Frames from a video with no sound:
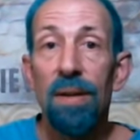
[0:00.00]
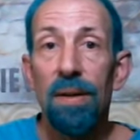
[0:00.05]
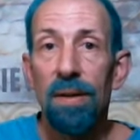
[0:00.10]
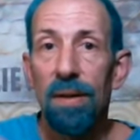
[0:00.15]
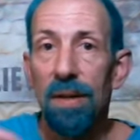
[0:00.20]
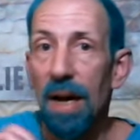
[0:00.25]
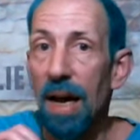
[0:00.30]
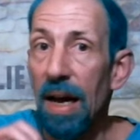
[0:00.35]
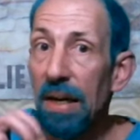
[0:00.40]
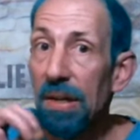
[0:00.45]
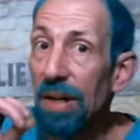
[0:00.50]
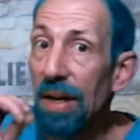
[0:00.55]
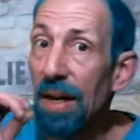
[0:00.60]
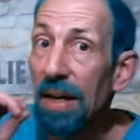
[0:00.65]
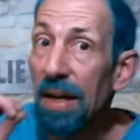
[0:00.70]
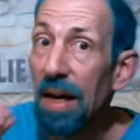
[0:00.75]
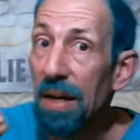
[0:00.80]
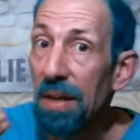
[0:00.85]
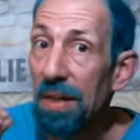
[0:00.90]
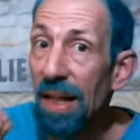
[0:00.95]
not
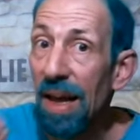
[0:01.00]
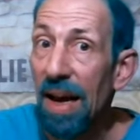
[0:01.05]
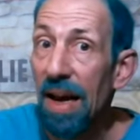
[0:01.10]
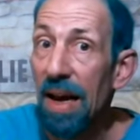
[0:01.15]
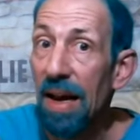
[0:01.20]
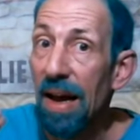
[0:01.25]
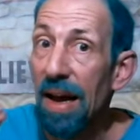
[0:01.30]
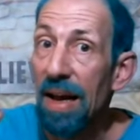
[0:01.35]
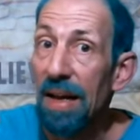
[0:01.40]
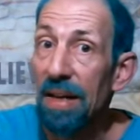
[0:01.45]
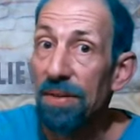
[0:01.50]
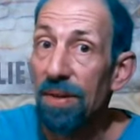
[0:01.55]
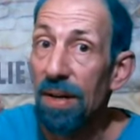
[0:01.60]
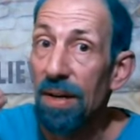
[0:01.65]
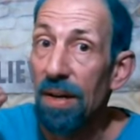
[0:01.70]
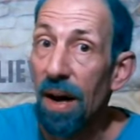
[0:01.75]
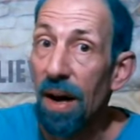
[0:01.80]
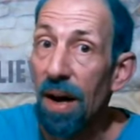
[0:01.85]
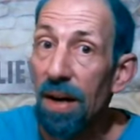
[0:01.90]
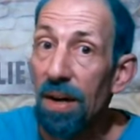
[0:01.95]
taking that as an
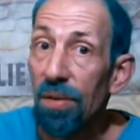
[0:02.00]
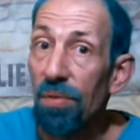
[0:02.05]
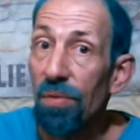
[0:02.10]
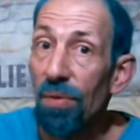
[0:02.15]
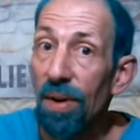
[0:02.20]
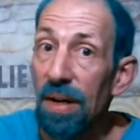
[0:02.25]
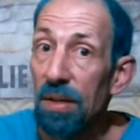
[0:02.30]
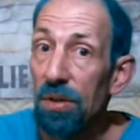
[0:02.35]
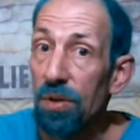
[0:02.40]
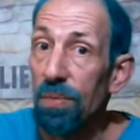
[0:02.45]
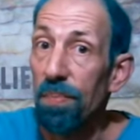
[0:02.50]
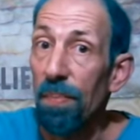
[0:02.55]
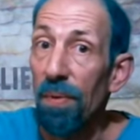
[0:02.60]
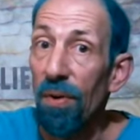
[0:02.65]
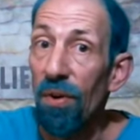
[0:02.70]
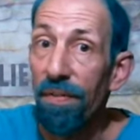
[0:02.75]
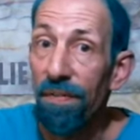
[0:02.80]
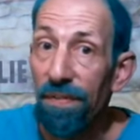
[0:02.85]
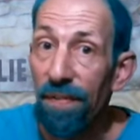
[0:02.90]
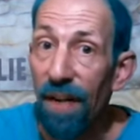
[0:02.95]
unquestionable
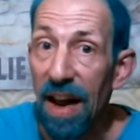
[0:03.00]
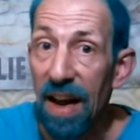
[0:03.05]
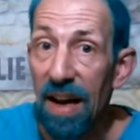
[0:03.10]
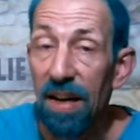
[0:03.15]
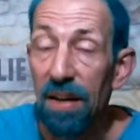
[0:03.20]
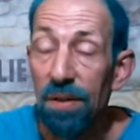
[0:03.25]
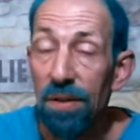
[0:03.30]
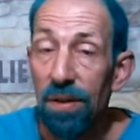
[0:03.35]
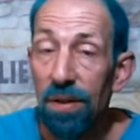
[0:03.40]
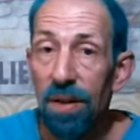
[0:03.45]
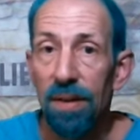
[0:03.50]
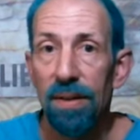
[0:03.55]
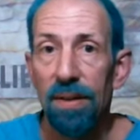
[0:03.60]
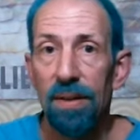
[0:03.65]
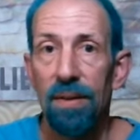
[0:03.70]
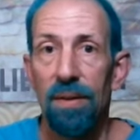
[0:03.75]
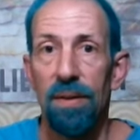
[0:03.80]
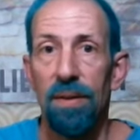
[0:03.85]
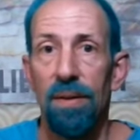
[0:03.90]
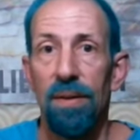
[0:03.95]
fact,
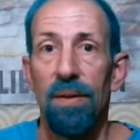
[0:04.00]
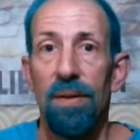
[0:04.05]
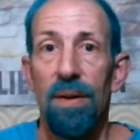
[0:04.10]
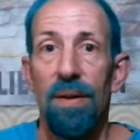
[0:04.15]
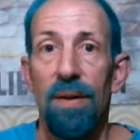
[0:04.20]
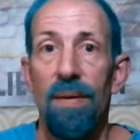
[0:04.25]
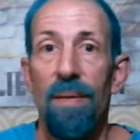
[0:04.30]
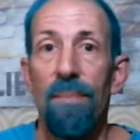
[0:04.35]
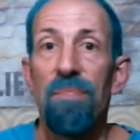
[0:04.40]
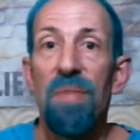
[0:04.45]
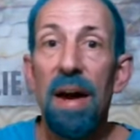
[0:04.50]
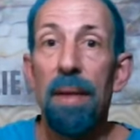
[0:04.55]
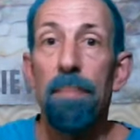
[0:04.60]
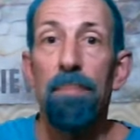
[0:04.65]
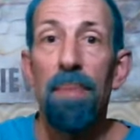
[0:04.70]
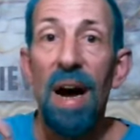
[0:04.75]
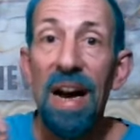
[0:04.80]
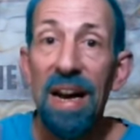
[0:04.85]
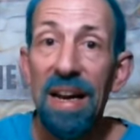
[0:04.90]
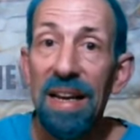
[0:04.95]
that
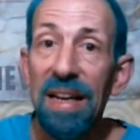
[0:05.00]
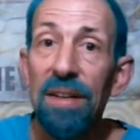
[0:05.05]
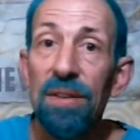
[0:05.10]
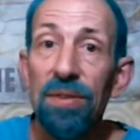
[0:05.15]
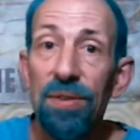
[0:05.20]
by his